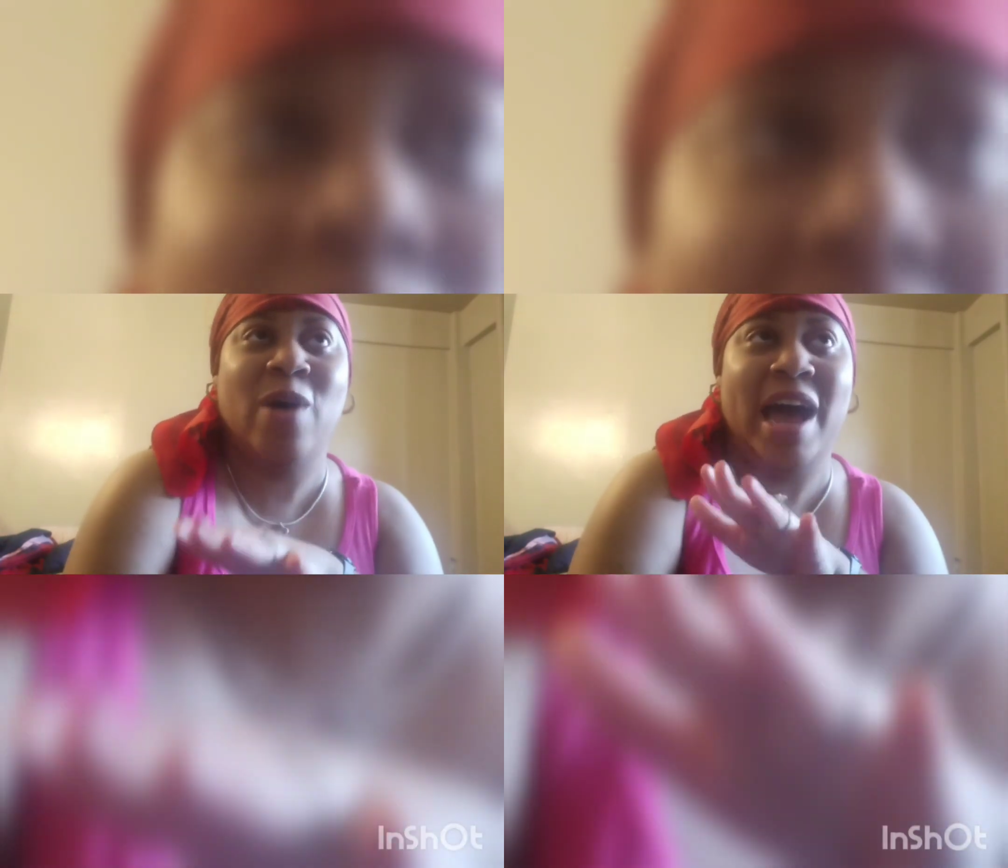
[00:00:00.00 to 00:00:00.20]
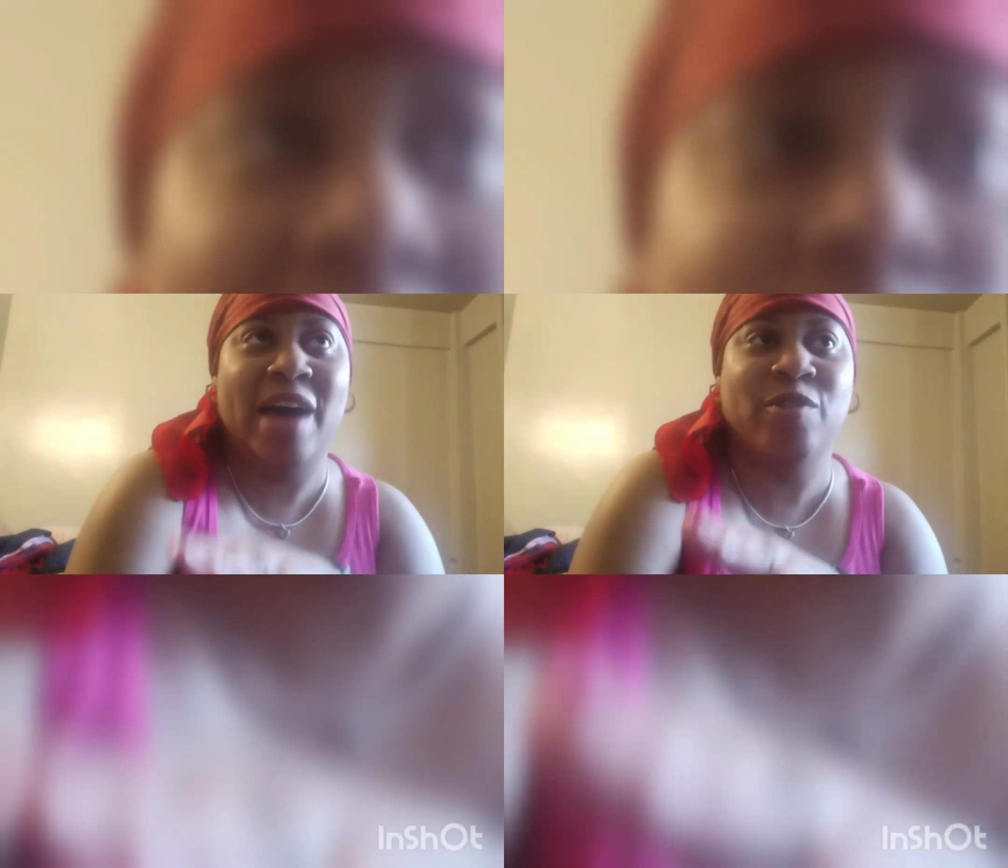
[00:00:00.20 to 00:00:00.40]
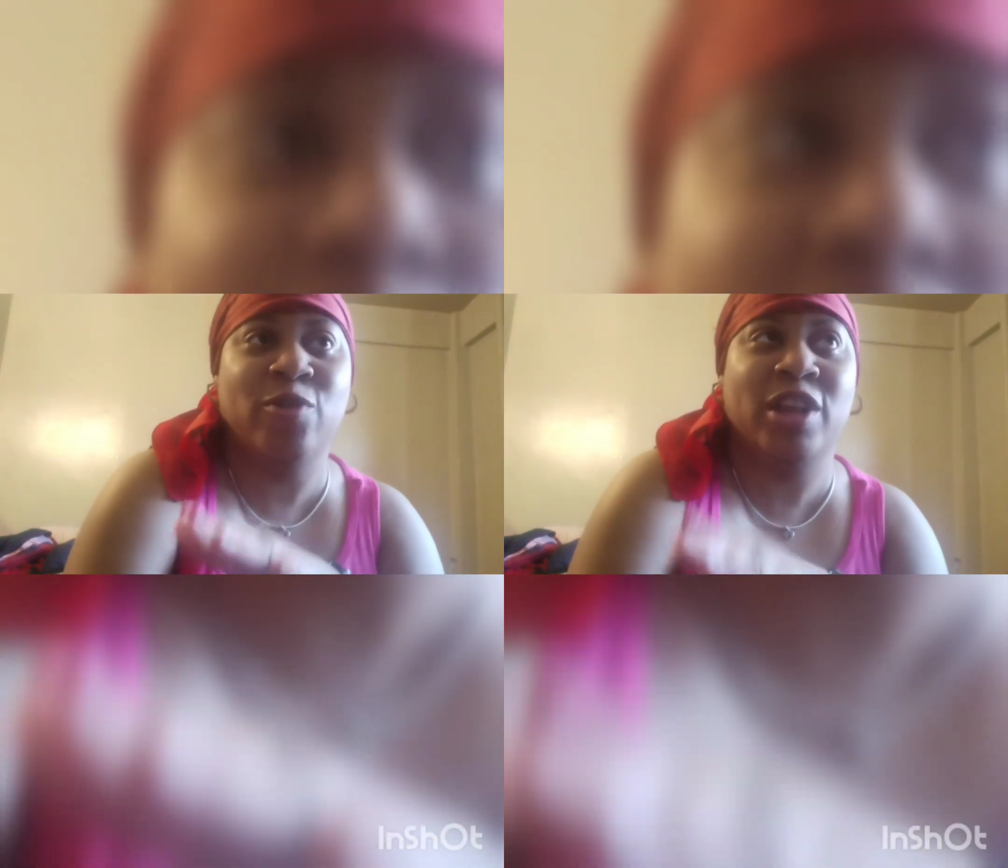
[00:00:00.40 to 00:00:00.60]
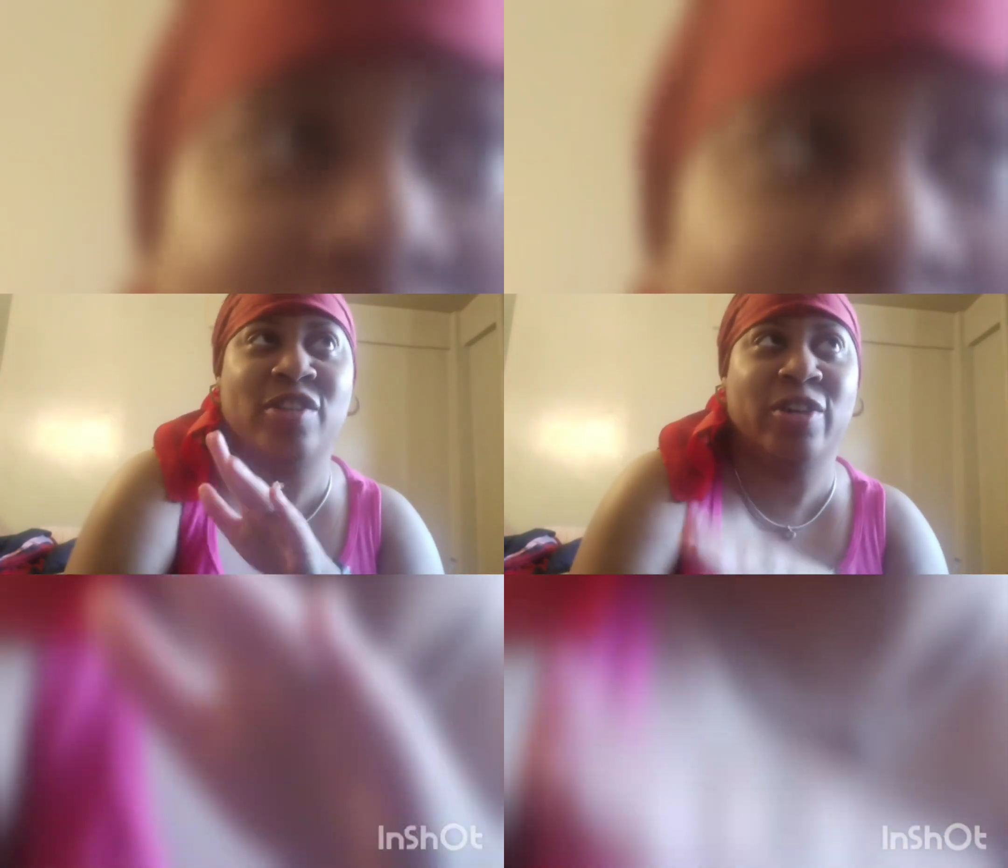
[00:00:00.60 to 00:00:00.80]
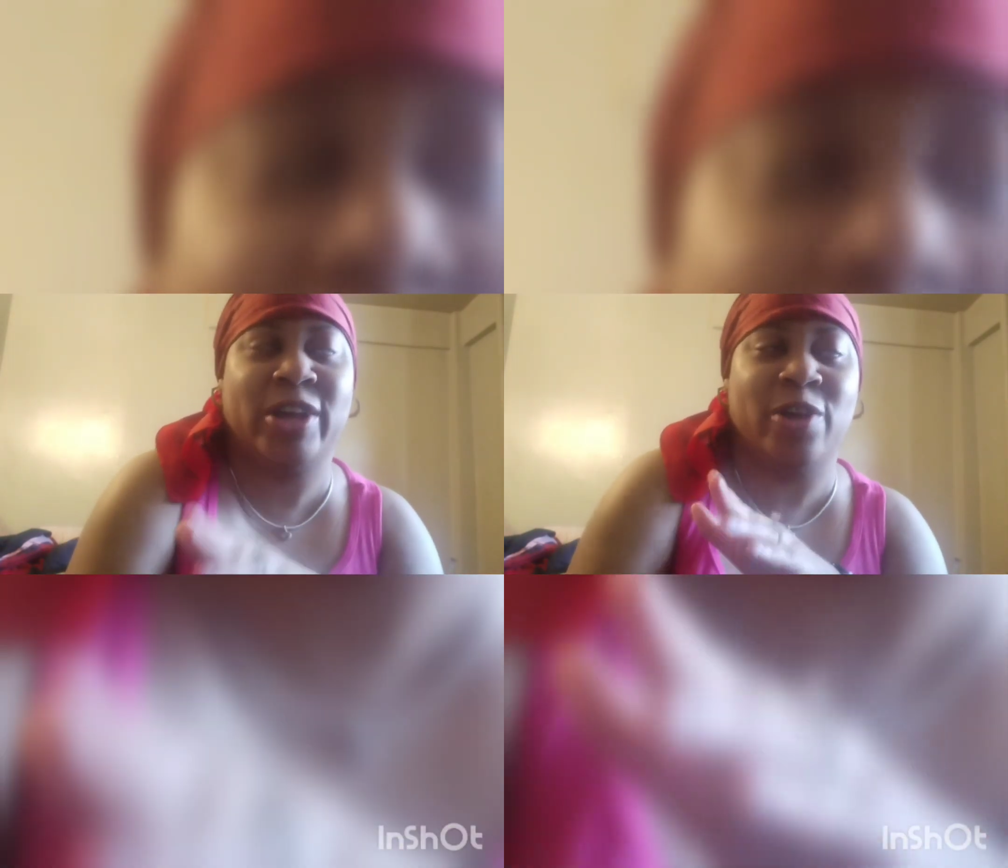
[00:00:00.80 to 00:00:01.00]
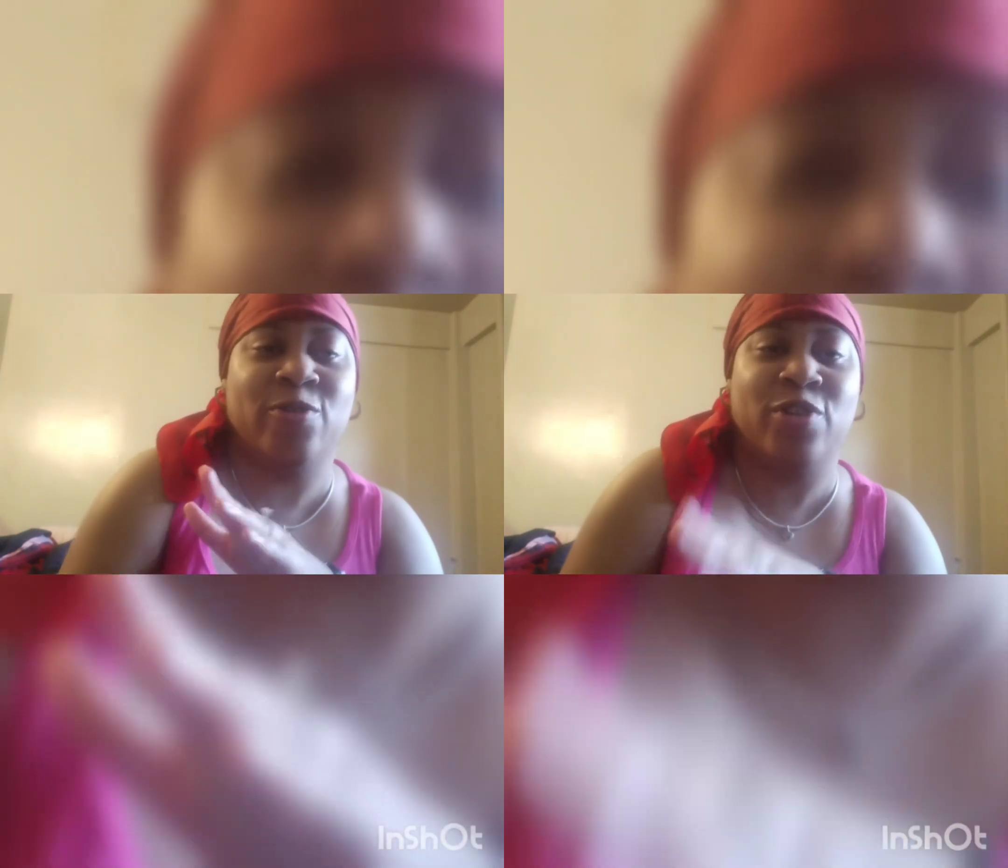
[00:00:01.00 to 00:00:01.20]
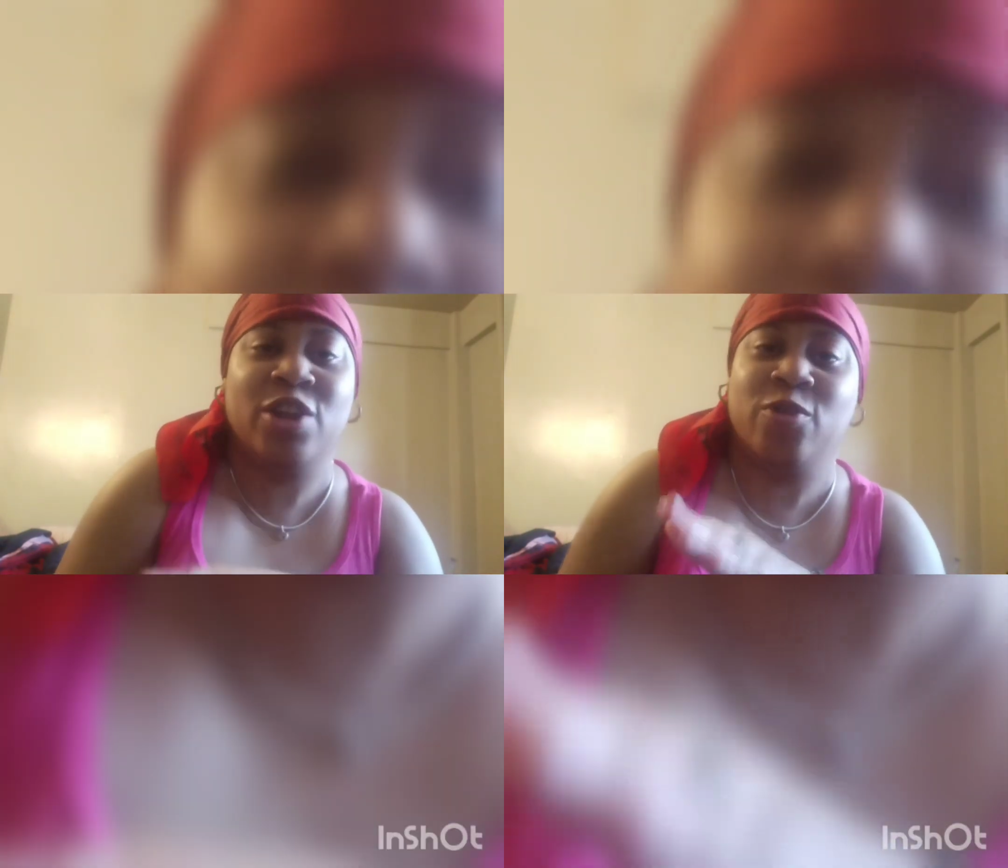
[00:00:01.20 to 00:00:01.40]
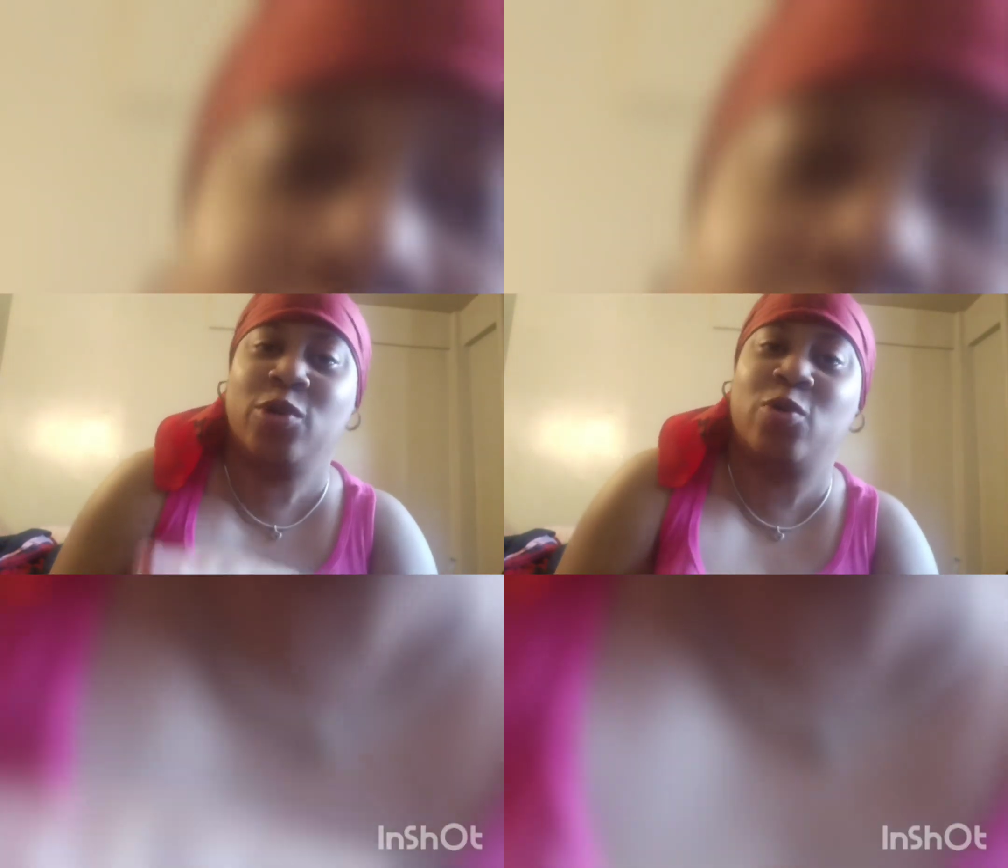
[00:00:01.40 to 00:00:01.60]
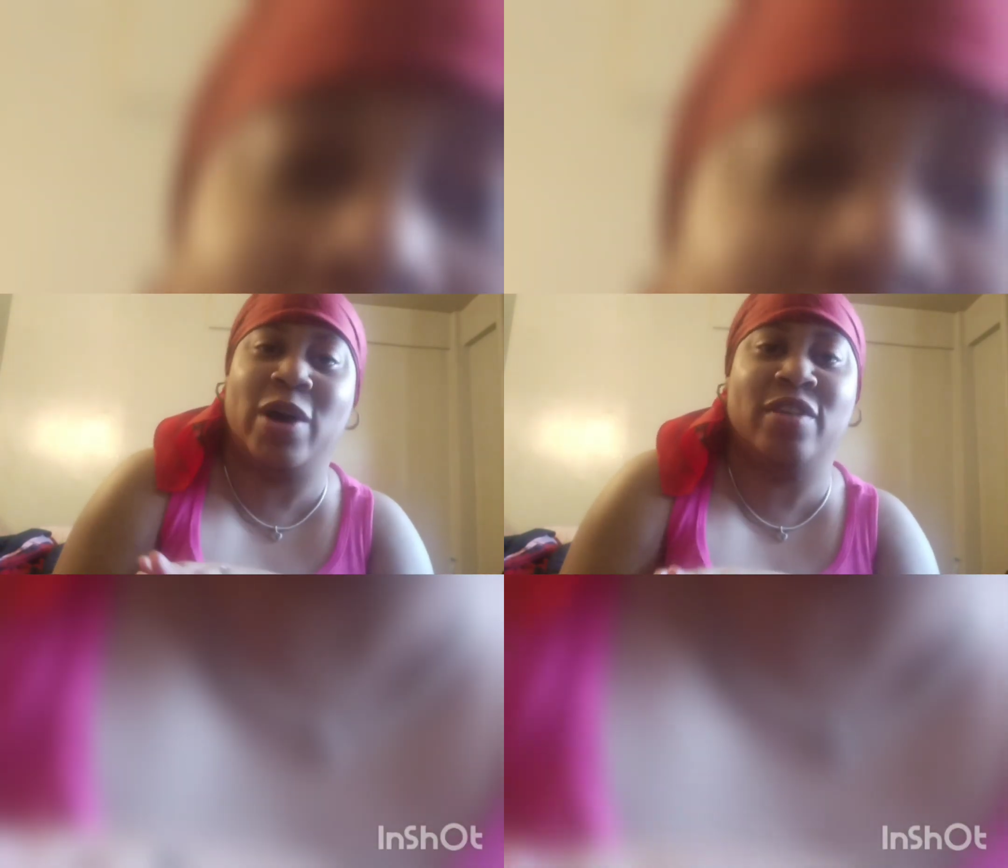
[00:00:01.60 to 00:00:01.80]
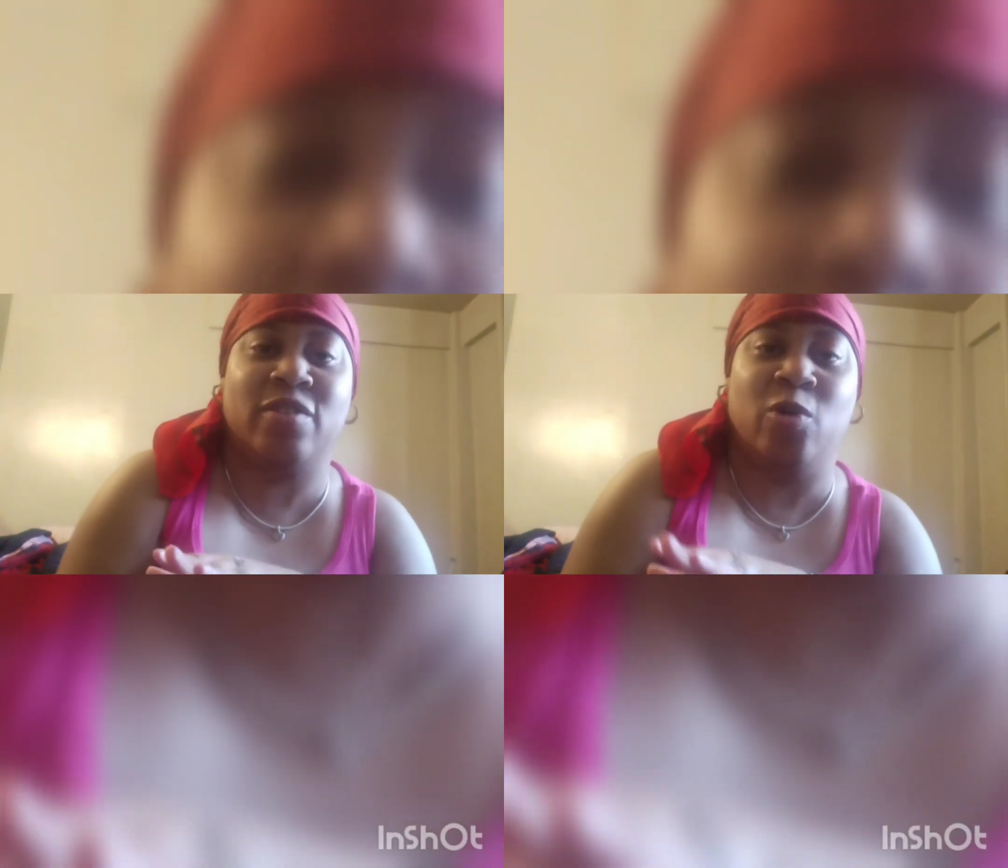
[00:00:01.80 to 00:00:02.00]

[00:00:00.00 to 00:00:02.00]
I haven't really took a video request